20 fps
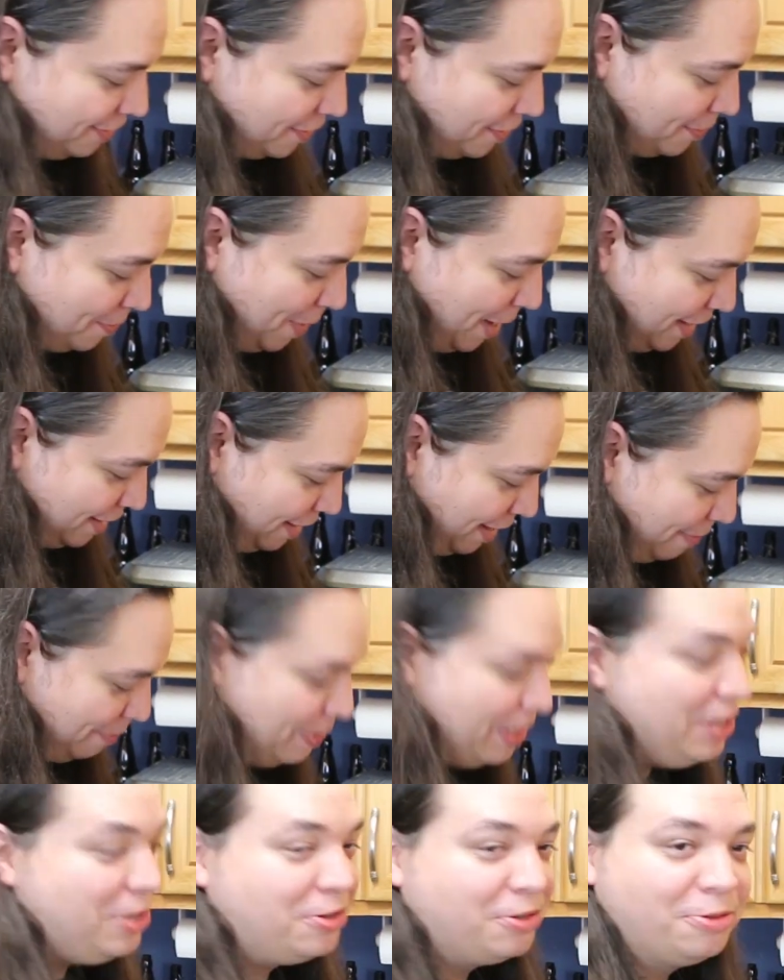suspect that
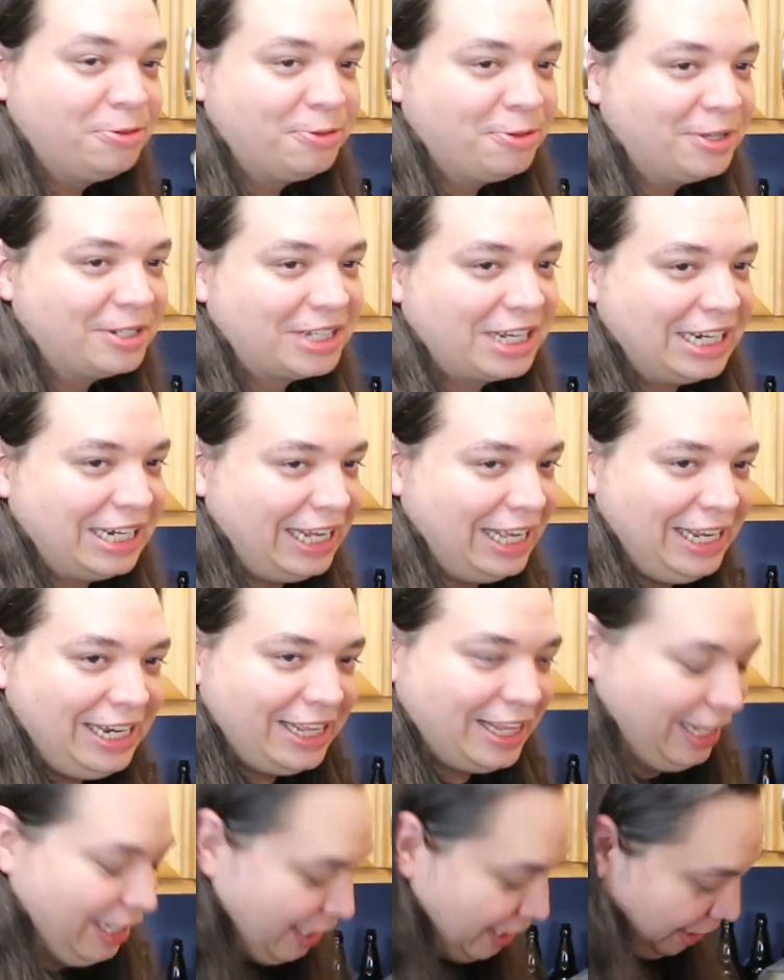pea juice looked like
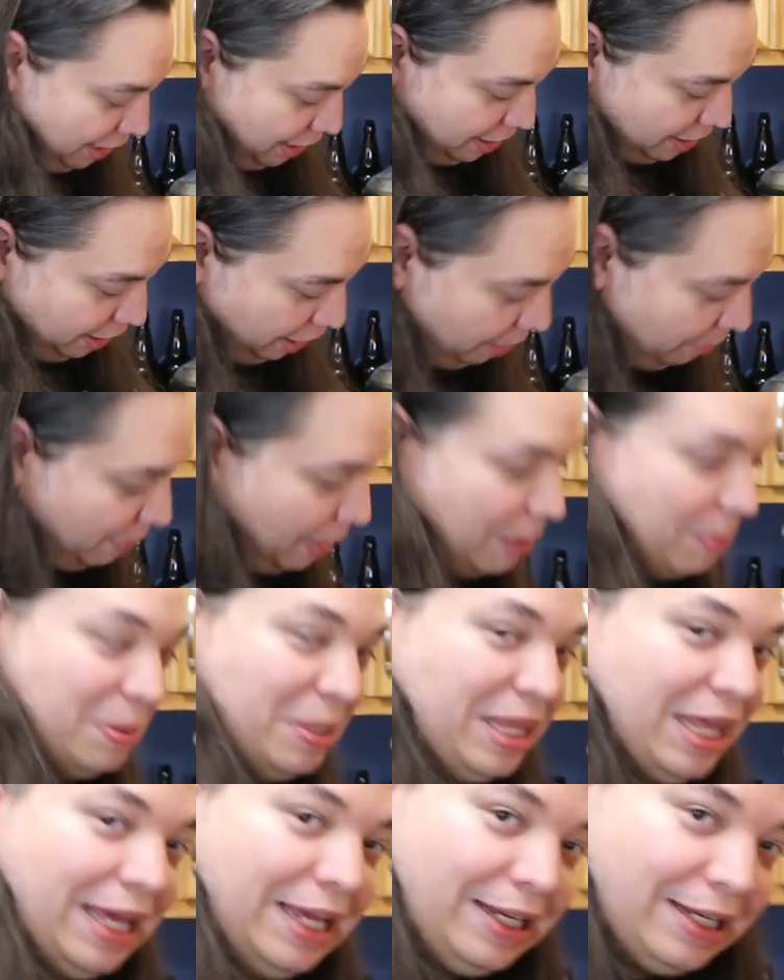anything, it might
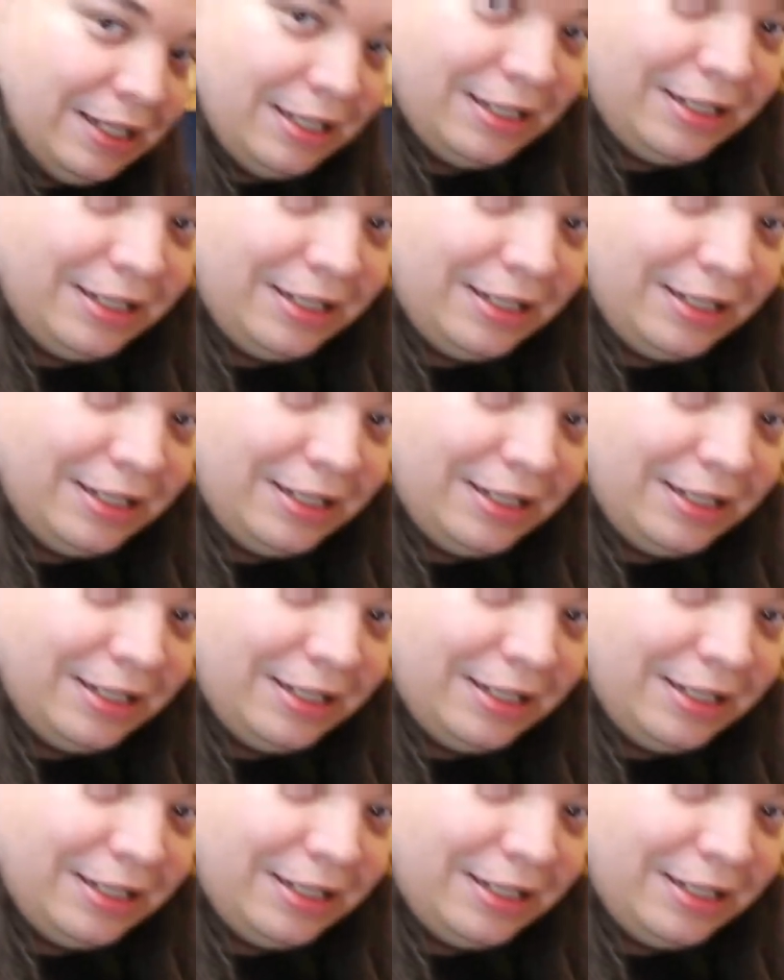be that.